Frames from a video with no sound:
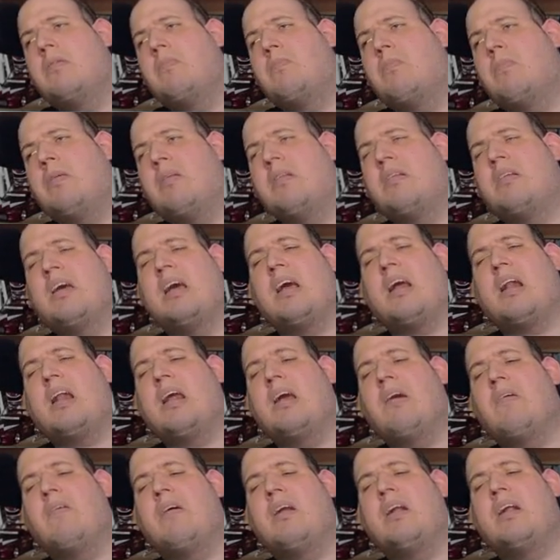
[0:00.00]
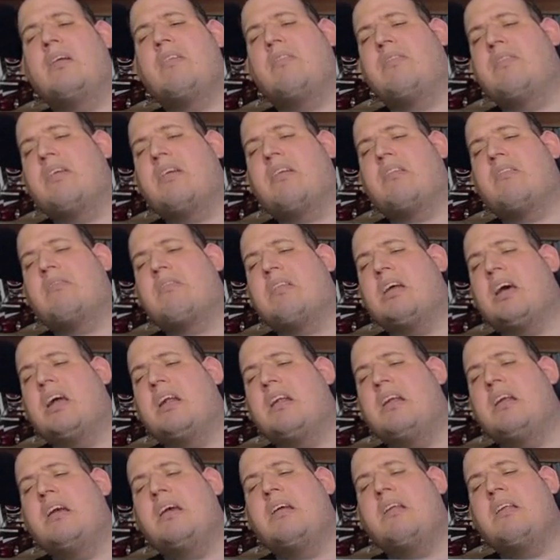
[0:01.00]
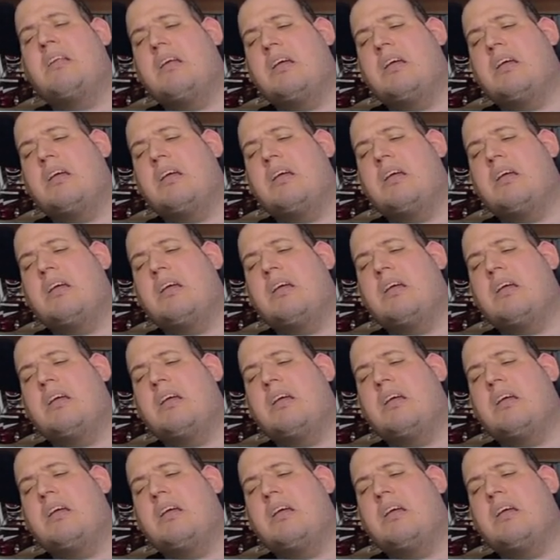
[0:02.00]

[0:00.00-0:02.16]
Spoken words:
particularly when it's extended.